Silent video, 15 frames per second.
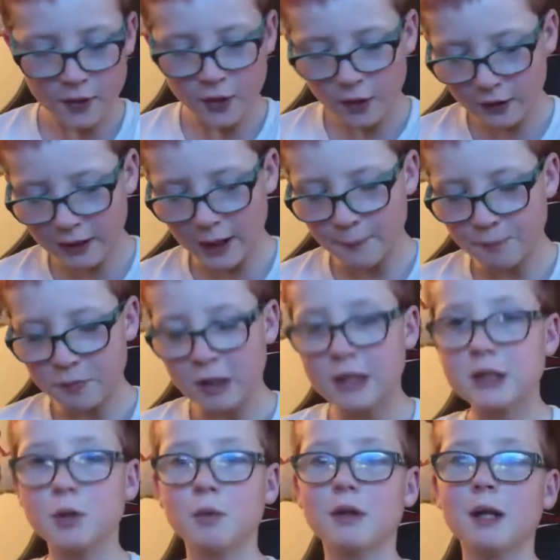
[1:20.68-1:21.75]
Okay,
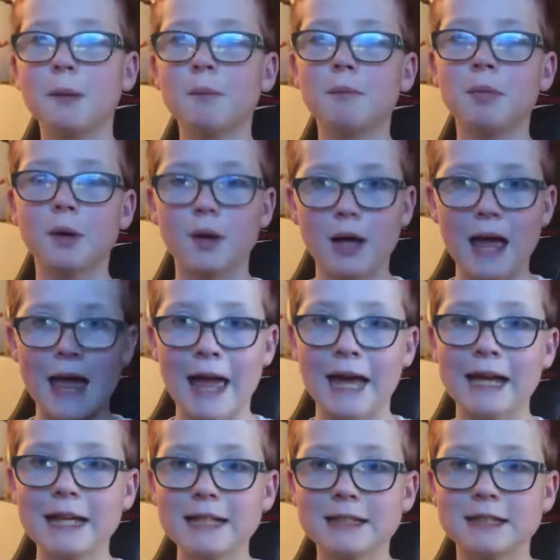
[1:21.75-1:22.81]
so in number
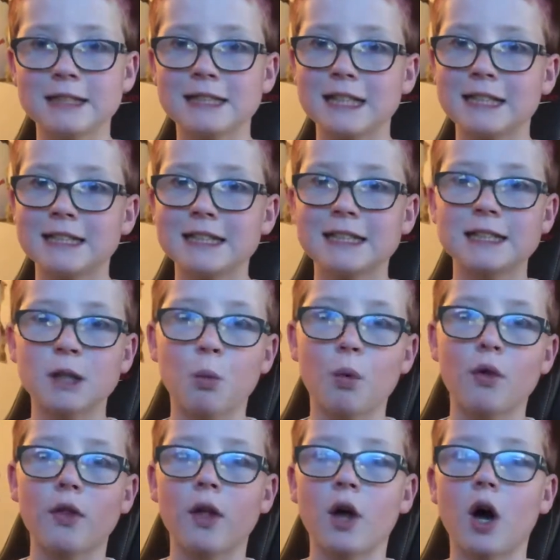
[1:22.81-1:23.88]
8, this is
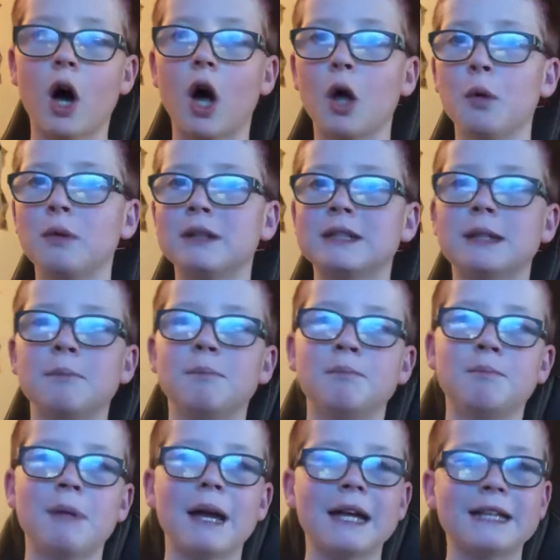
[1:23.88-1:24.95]
someone that I was
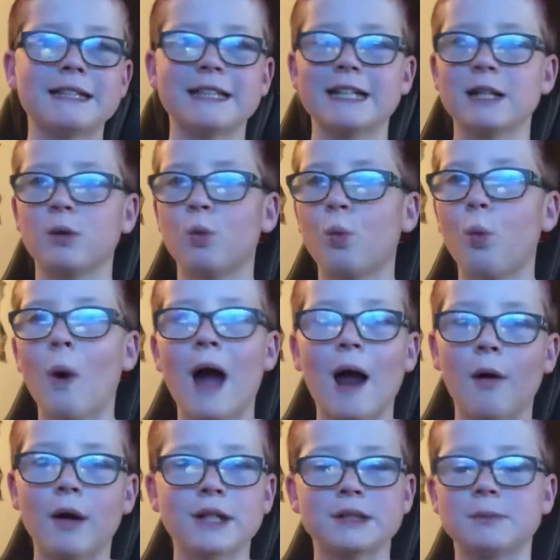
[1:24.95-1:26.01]
debating where
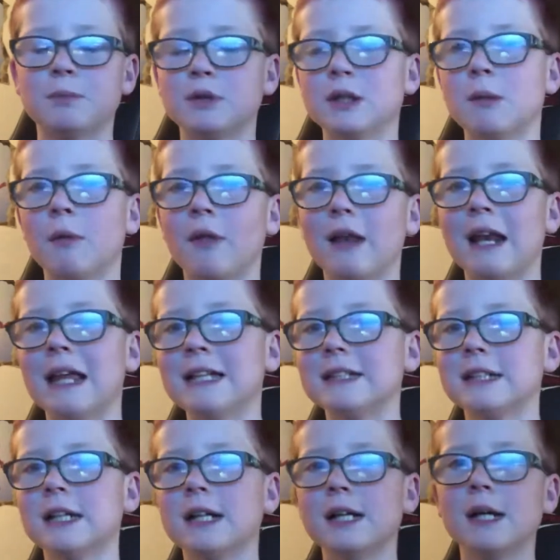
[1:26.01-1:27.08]
I should put them on the list,
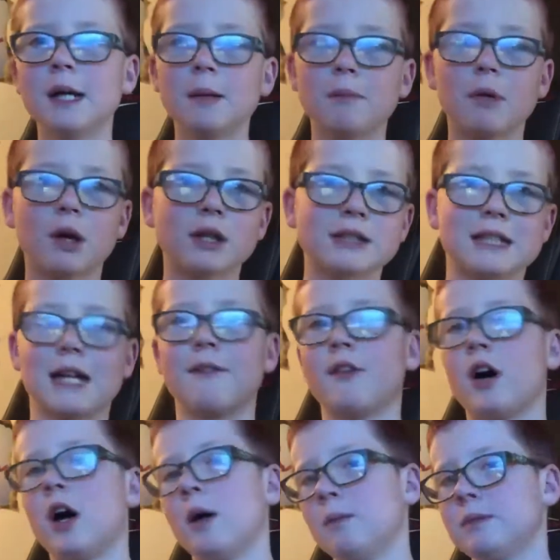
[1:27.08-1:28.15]
because they have
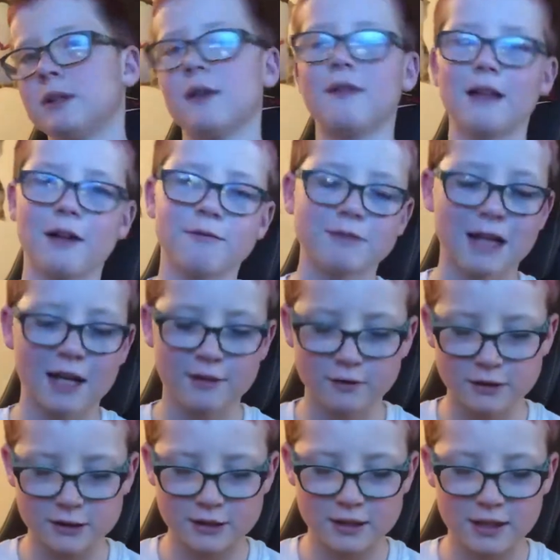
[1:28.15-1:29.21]
ups and they have
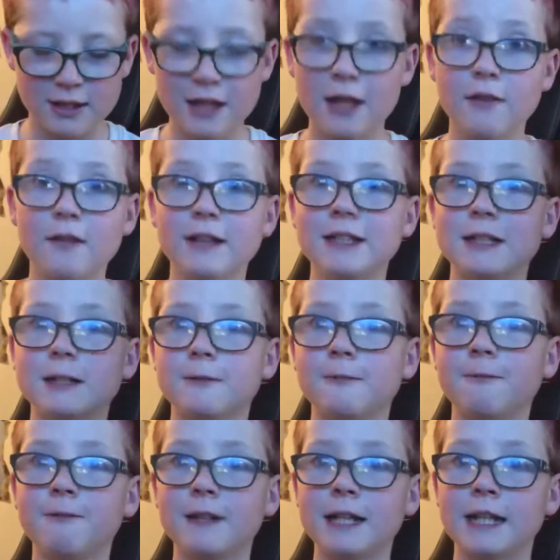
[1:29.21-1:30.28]
downs. This is
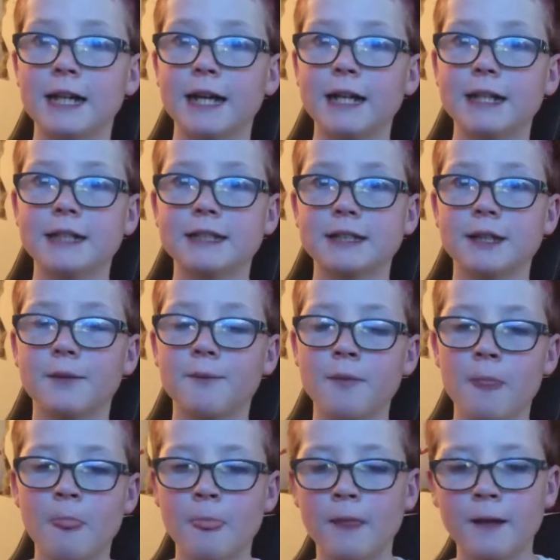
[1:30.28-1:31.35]
Phoenix.
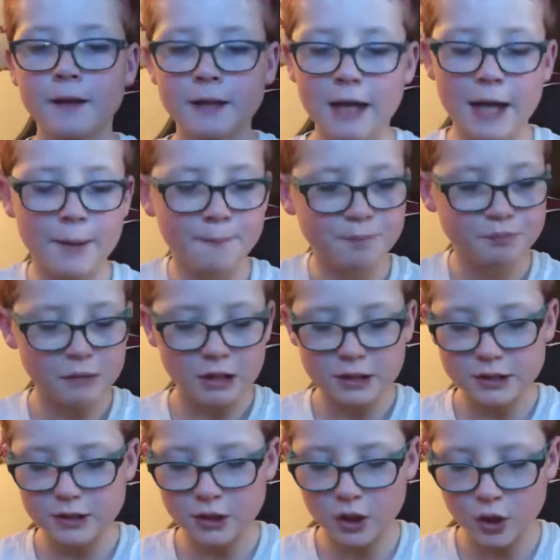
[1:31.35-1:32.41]
Okay,
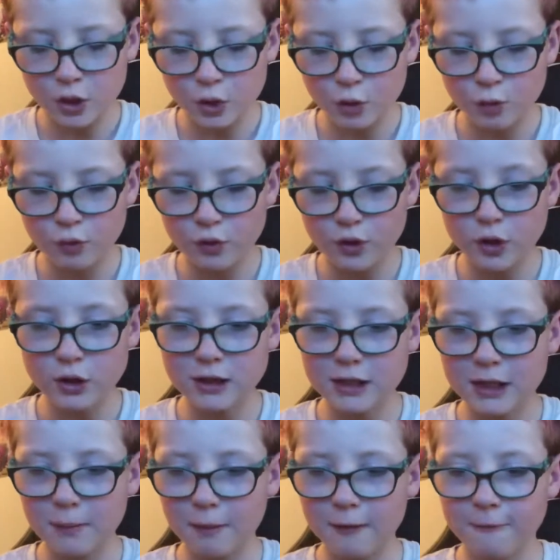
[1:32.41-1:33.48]
so the good
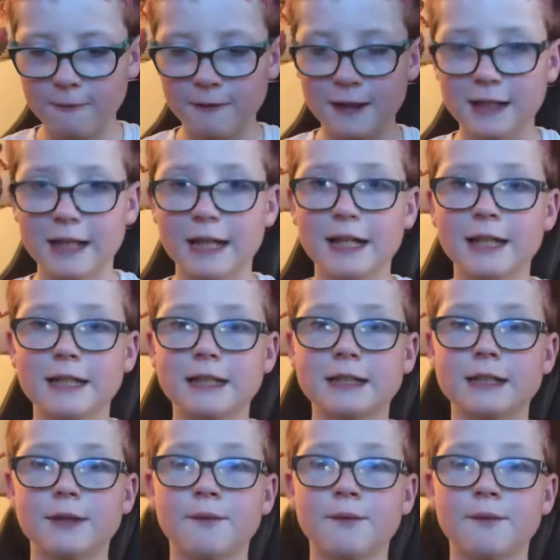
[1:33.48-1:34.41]
thing about Phoenix